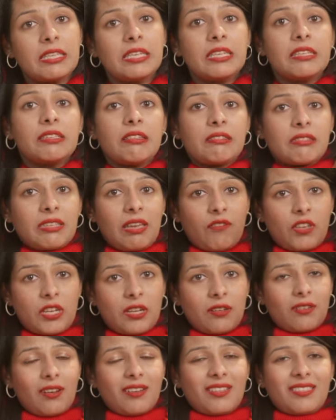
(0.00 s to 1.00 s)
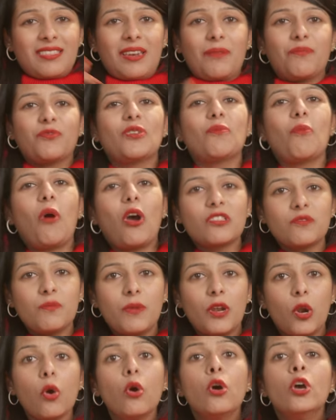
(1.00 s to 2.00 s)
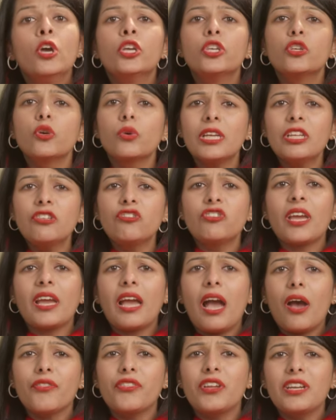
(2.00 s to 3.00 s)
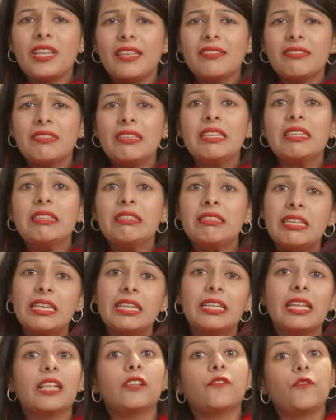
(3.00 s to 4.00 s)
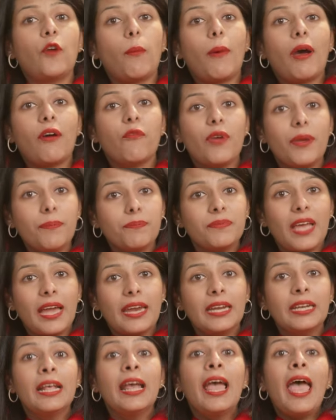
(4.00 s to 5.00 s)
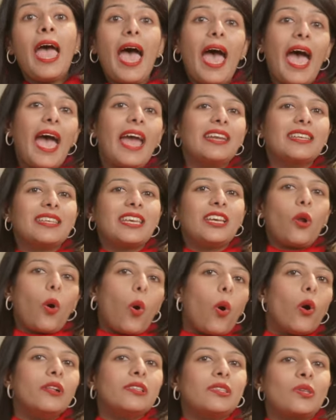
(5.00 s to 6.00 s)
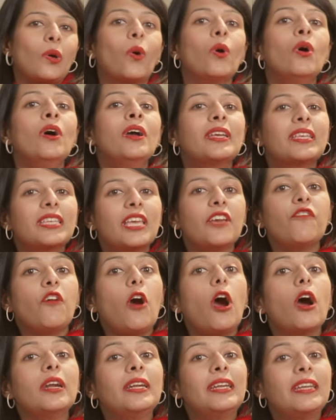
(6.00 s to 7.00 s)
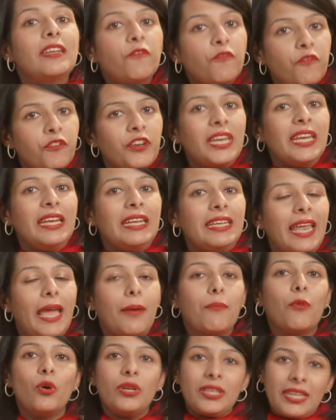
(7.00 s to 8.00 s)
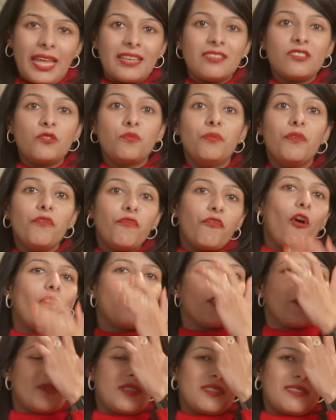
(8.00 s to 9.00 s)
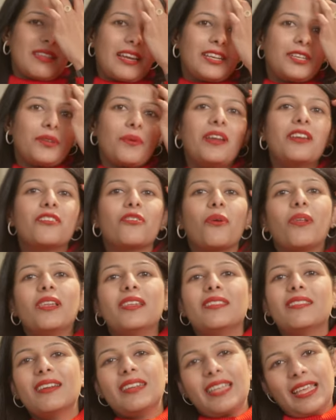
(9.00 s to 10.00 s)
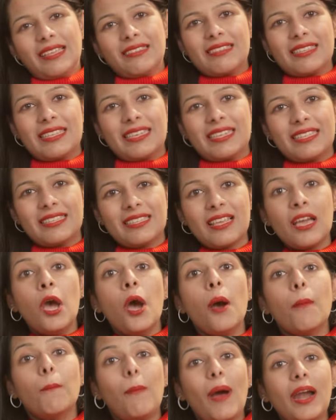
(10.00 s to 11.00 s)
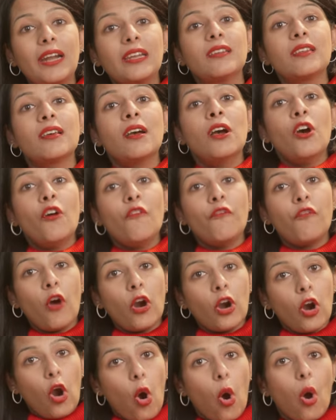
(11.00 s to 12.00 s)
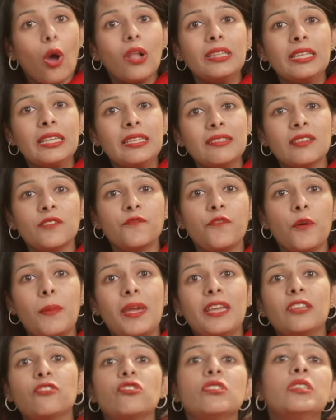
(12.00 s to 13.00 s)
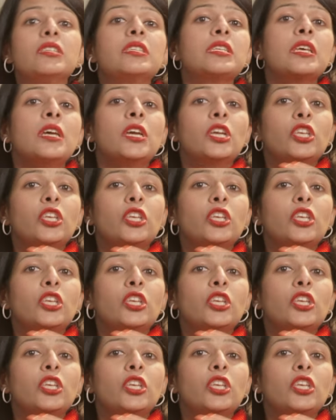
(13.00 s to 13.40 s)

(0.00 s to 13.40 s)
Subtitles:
series is given in the description box below. You can check out the test series details from our website and can also give a free demo test before you decide to enroll in the test series. But for all these informations,